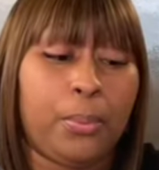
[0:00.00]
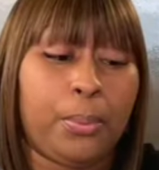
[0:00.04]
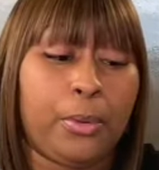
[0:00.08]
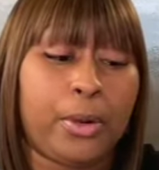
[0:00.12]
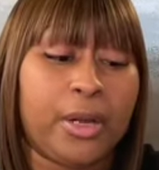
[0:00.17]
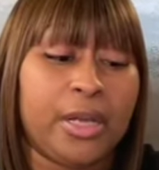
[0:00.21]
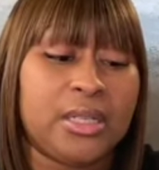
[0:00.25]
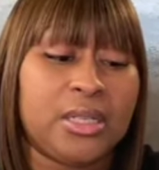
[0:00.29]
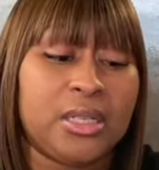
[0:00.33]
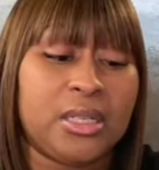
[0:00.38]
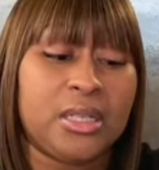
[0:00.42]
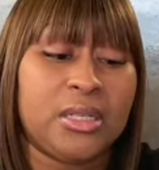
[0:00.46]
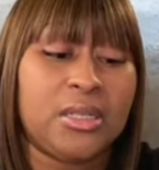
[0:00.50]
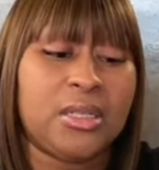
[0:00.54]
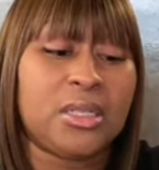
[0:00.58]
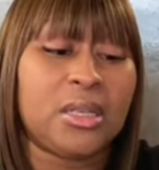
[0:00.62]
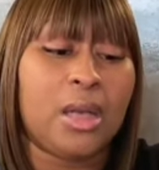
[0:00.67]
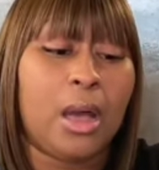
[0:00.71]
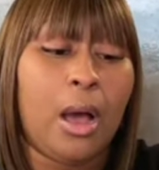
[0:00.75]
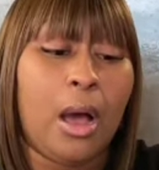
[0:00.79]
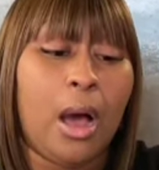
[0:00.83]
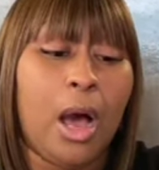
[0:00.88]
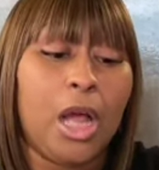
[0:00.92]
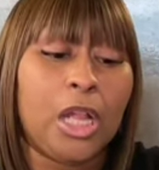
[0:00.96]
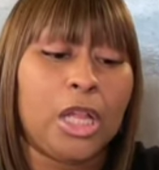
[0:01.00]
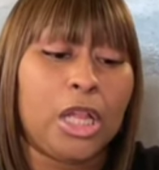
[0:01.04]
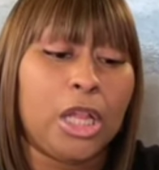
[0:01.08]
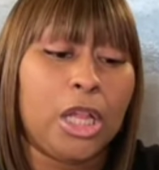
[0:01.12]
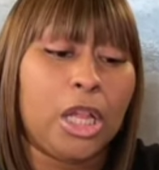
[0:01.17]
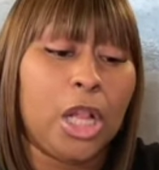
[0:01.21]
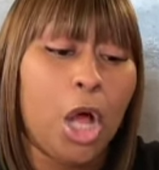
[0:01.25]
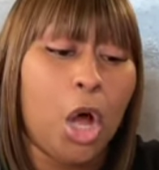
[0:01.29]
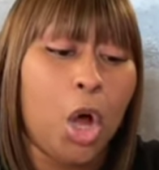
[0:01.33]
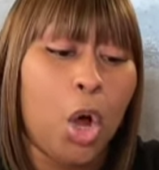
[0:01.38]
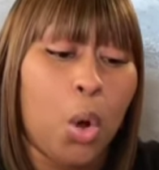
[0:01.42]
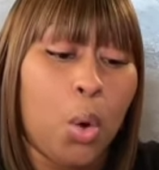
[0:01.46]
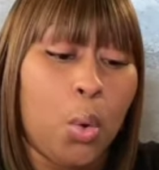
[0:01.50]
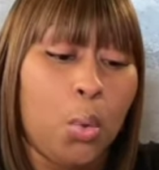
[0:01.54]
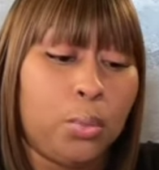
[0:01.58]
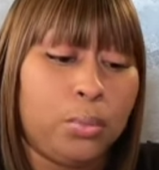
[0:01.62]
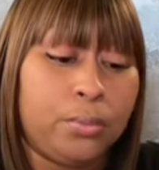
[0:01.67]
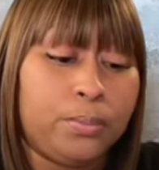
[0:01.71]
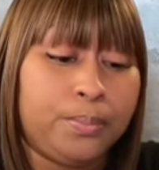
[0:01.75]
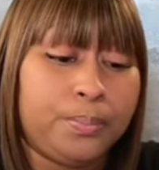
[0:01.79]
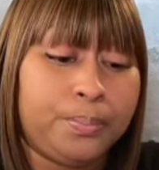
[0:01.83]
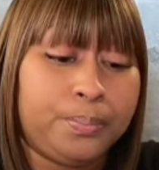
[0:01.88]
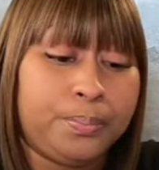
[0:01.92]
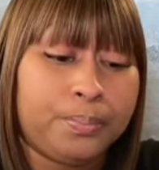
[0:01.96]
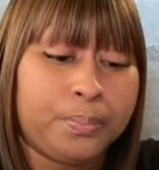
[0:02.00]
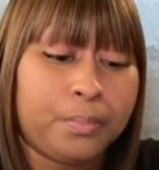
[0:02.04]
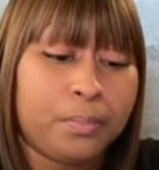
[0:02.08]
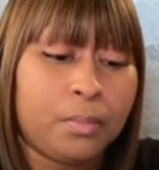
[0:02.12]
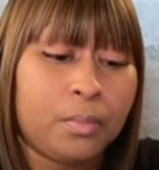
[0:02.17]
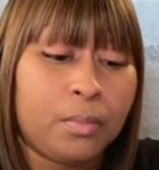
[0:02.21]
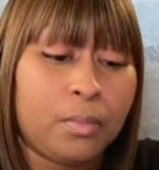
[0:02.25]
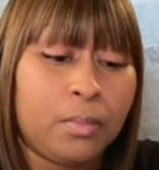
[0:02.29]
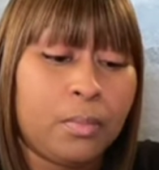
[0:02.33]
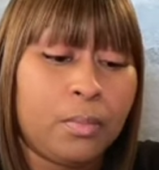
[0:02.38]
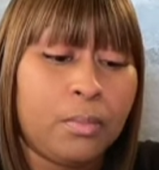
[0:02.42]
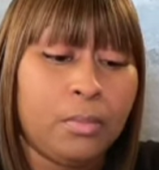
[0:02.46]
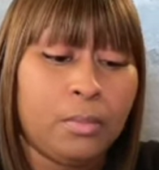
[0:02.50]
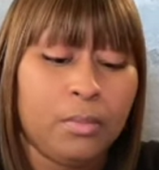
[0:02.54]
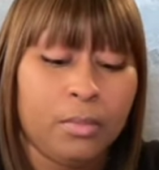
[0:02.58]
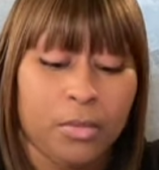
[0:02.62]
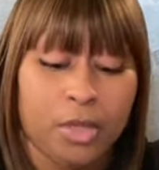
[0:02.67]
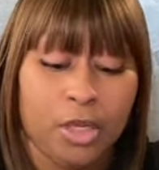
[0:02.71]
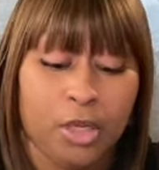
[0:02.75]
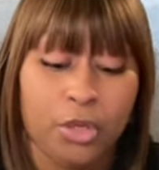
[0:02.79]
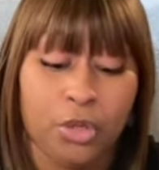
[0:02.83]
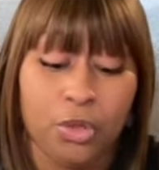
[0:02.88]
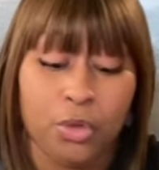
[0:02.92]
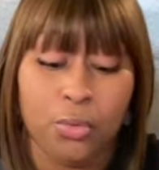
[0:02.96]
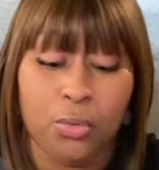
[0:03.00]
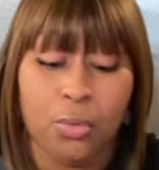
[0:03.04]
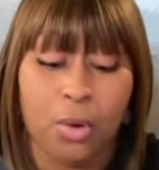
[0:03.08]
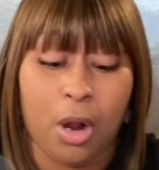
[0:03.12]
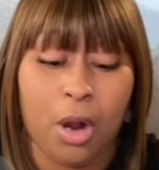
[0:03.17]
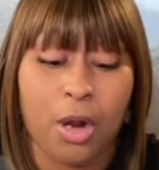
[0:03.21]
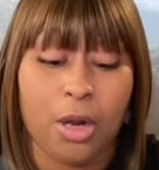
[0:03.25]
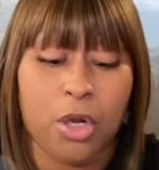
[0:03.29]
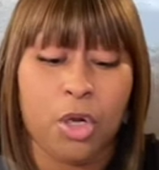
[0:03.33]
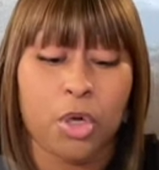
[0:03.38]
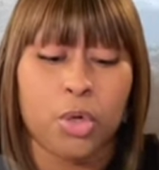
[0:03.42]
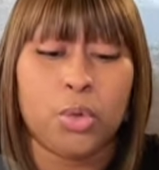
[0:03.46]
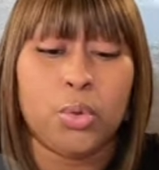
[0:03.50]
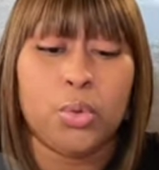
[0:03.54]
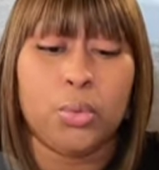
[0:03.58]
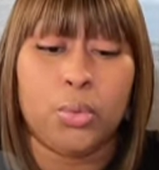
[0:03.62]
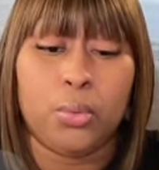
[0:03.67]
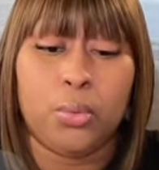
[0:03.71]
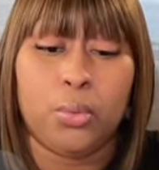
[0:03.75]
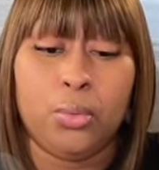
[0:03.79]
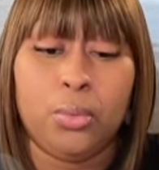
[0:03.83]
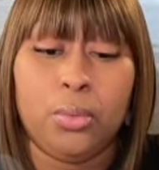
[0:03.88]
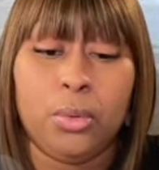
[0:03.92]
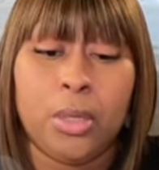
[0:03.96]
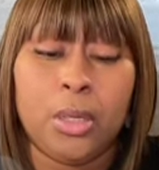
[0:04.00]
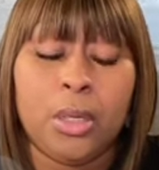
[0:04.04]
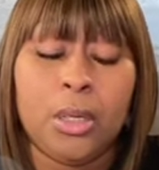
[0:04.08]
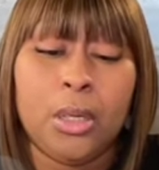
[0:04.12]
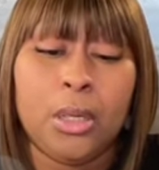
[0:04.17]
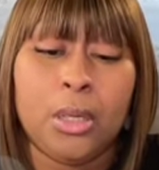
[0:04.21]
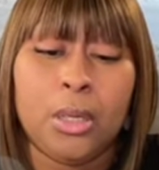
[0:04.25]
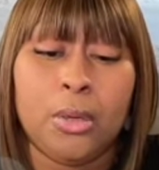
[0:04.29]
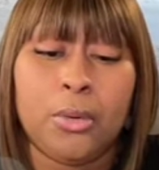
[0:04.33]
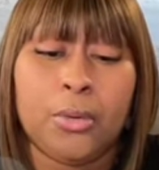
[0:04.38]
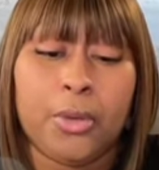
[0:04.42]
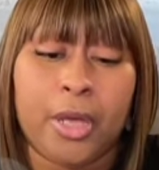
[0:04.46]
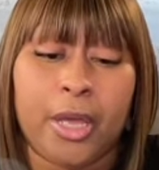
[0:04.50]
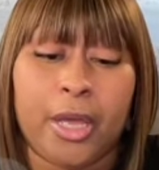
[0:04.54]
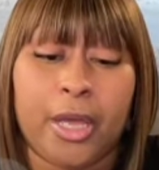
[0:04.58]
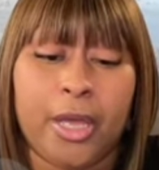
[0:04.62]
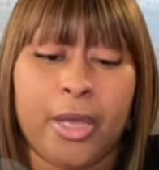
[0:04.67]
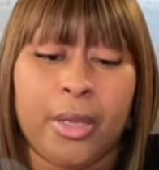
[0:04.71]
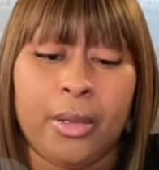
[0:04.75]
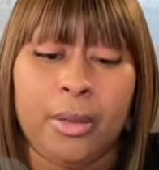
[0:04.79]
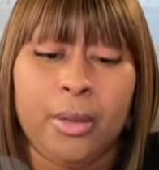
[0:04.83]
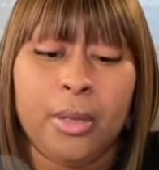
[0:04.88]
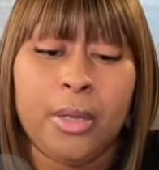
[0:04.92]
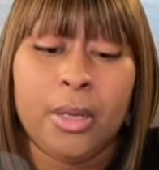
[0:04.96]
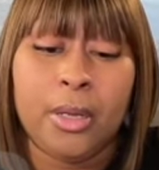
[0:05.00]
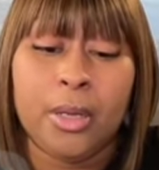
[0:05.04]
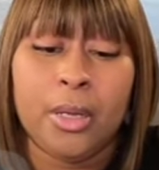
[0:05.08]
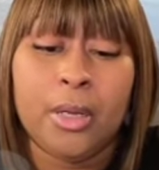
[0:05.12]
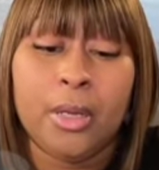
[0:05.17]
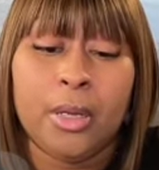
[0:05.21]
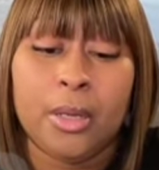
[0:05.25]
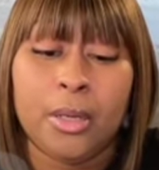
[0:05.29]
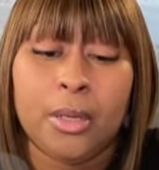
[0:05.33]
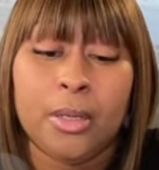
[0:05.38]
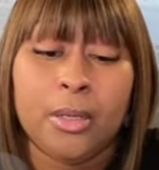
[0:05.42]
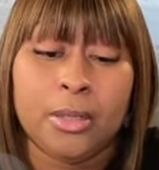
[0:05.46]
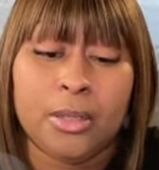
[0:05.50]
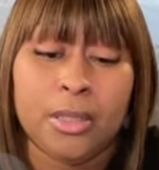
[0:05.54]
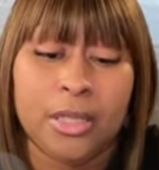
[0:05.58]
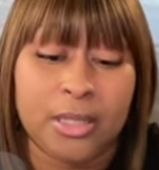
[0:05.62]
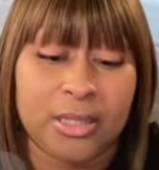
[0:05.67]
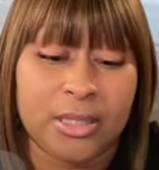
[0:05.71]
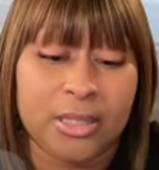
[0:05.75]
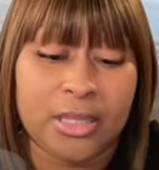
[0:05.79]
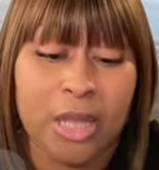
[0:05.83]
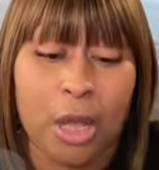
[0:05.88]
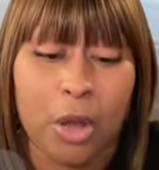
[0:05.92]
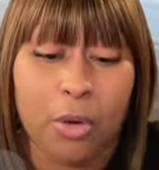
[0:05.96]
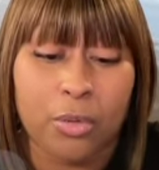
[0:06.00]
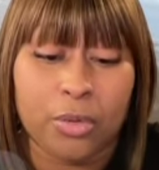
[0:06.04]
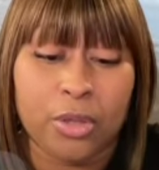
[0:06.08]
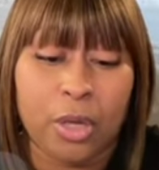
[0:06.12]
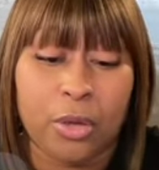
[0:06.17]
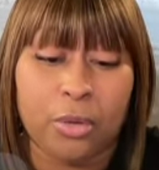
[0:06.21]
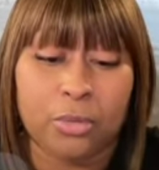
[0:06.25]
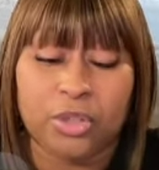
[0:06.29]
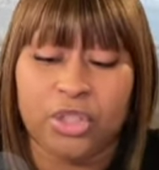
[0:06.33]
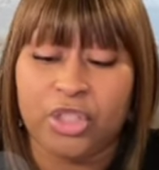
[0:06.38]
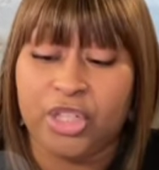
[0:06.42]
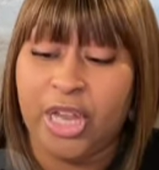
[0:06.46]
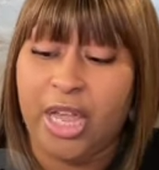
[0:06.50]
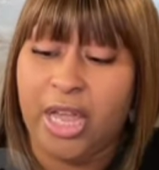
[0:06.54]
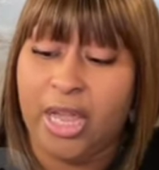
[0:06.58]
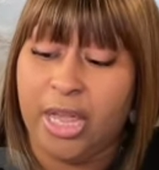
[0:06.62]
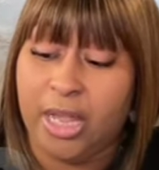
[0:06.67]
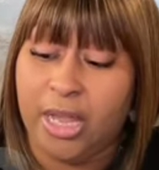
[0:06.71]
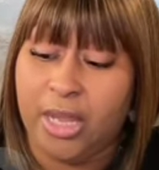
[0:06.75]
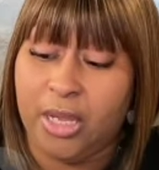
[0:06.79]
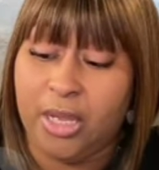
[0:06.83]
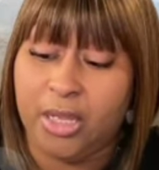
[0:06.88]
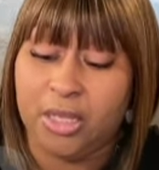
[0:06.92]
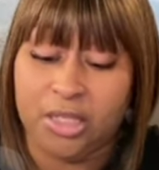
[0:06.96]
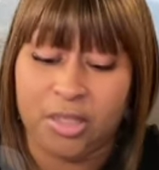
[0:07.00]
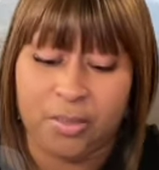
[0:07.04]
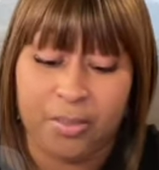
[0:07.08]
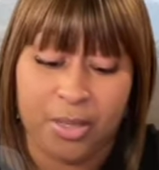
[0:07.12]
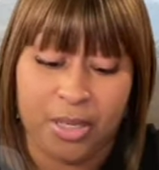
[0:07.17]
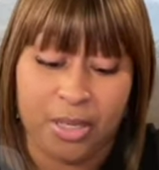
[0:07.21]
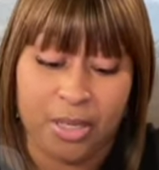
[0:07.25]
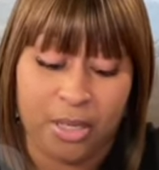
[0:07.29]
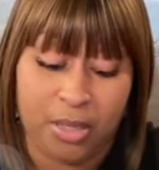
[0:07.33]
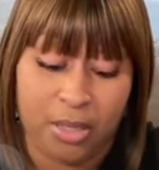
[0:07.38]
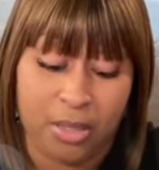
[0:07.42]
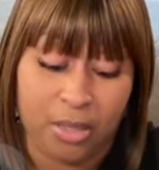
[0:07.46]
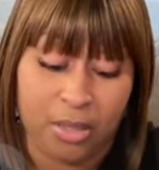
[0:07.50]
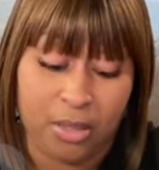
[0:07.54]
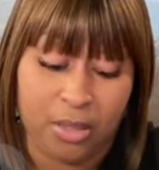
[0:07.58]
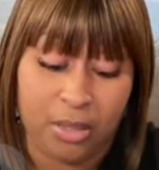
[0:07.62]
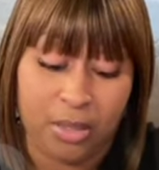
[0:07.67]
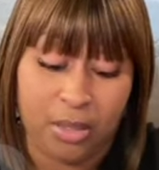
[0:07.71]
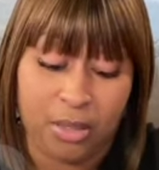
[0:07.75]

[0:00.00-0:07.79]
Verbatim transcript: presence alone. You are cool. Okay. The Saudade is being,